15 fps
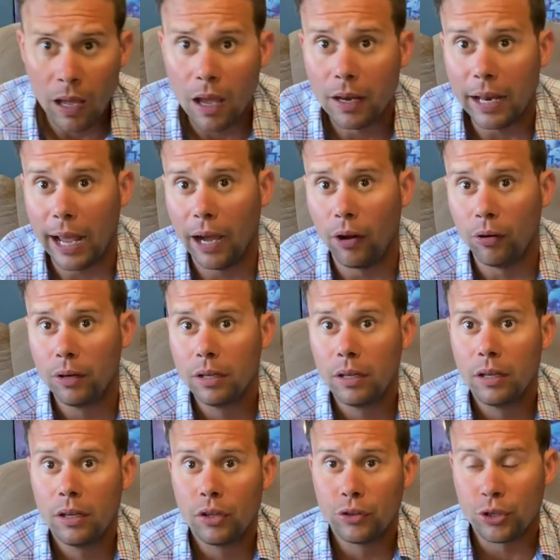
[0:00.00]
Now,
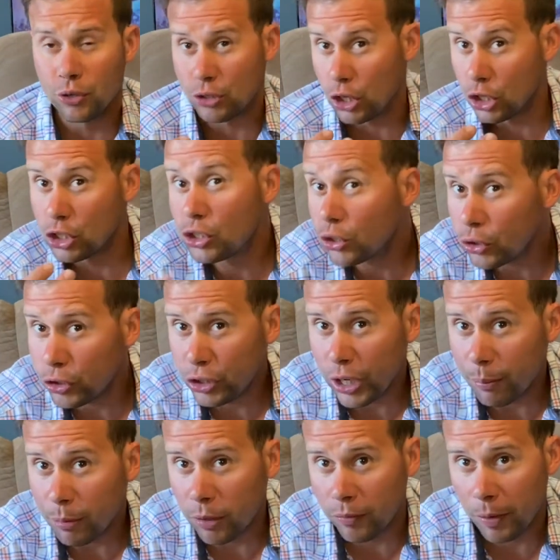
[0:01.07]
there's a certain
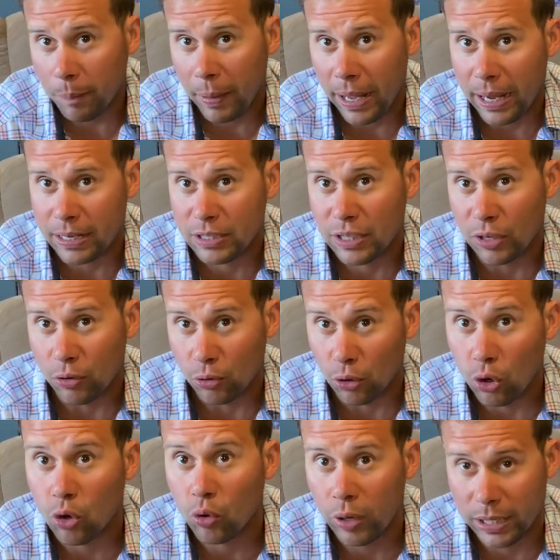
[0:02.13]
number of impacts that are the
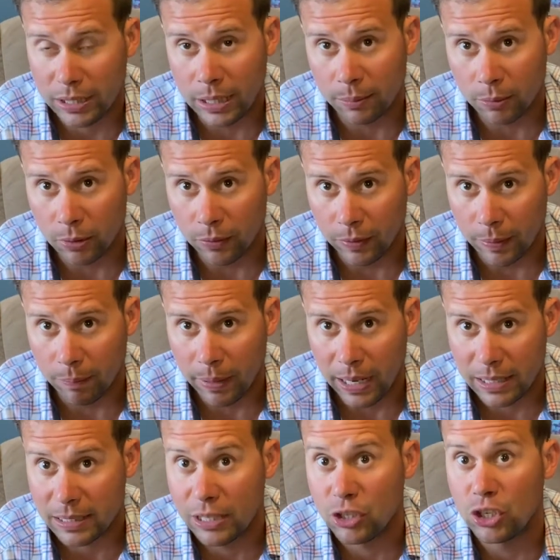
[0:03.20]
correct number of
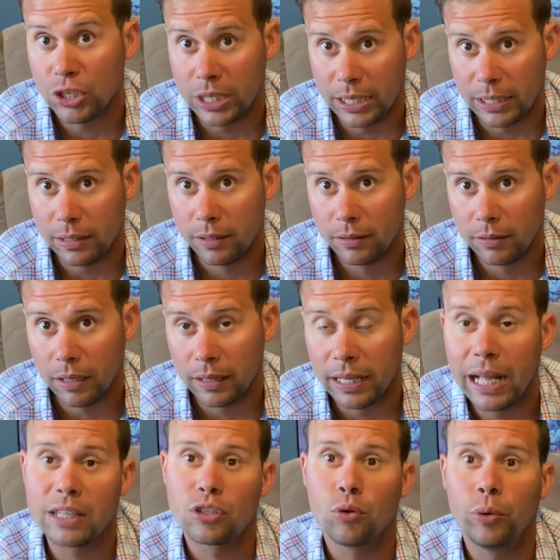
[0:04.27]
impacts that you need. And
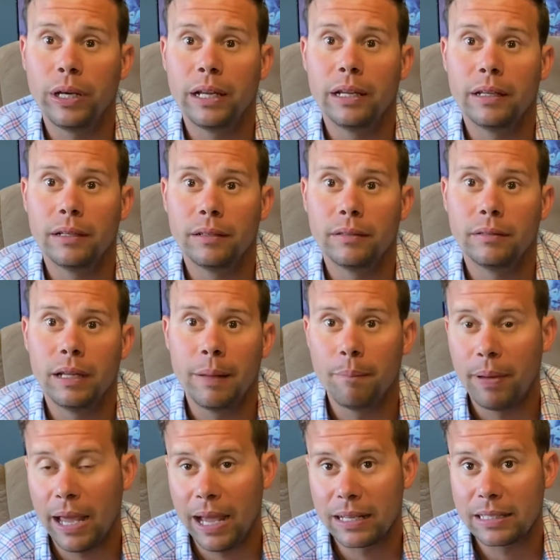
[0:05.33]
that's going to
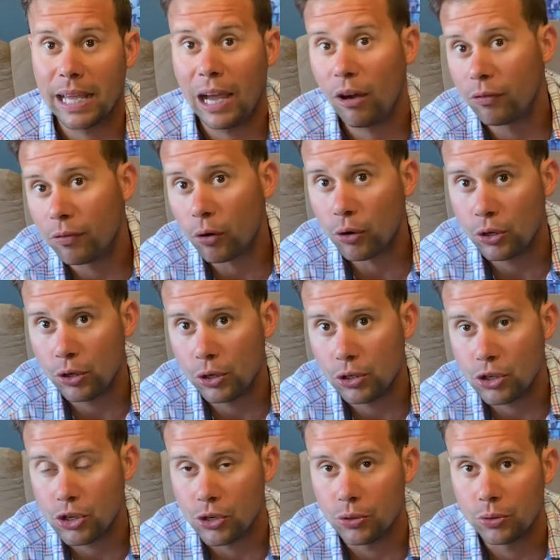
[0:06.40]
impact how far you can
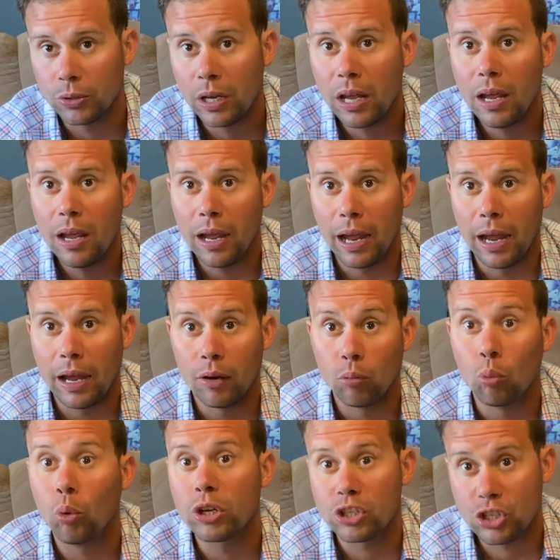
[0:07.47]
shoot
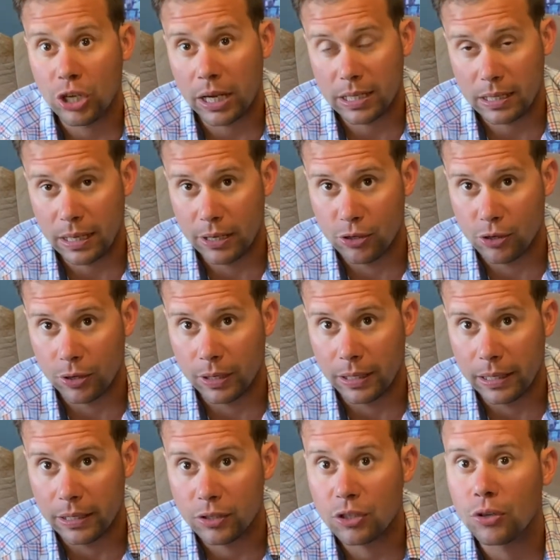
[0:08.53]
and what shot size you're going to need.